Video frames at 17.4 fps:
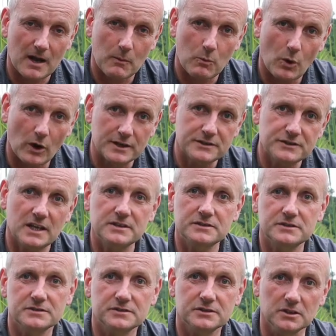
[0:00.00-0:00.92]
what I tend
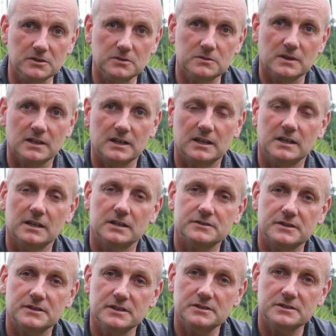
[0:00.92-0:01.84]
to do is
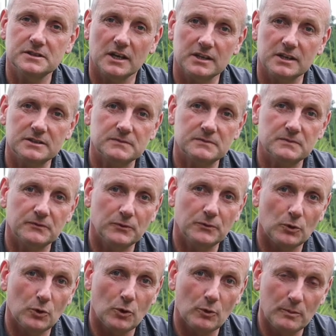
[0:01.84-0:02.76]
these days
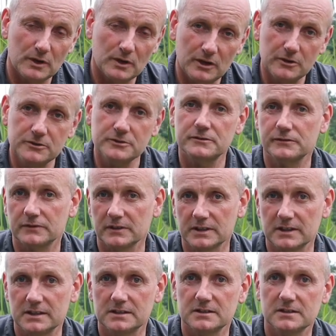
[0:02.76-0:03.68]
for my loose
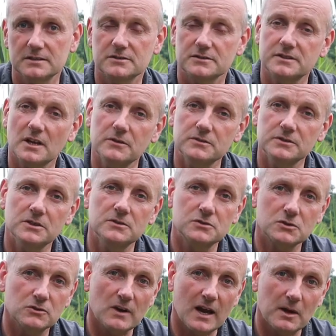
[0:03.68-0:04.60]
feed is I don't use
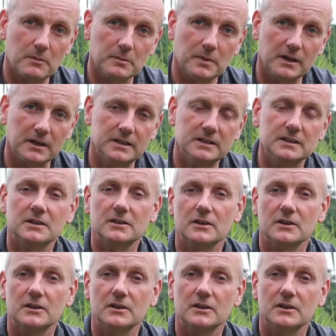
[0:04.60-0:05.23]
ground bait,